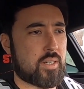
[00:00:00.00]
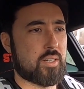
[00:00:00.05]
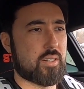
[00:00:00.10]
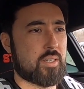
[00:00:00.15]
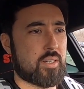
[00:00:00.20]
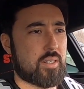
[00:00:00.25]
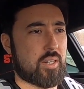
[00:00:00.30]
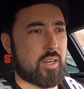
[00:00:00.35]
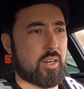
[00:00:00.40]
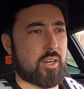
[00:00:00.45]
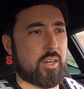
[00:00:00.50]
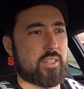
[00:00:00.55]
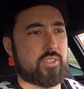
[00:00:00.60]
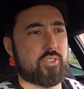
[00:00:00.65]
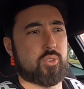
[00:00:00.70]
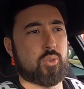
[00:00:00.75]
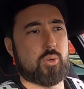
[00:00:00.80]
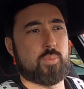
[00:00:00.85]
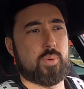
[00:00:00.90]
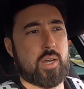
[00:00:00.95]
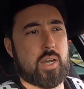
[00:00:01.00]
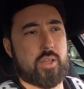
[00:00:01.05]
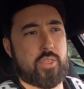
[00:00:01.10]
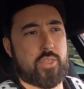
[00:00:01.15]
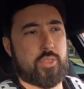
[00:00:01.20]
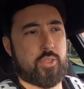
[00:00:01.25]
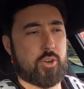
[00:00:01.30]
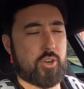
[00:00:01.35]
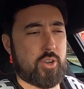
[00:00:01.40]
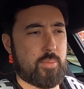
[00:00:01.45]
All right, so we're about
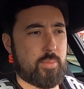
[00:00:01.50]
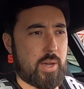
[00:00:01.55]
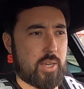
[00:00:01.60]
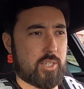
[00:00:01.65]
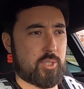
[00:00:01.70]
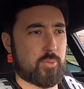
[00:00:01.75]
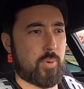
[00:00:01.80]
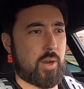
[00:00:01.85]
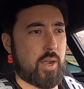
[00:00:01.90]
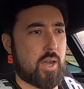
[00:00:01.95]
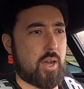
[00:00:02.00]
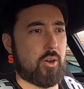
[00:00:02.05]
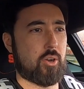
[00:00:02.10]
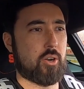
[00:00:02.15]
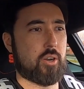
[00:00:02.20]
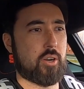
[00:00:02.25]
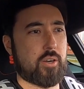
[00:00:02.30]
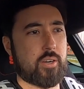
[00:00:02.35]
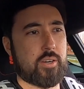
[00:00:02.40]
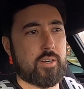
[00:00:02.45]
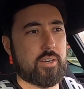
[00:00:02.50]
30 miles per hour,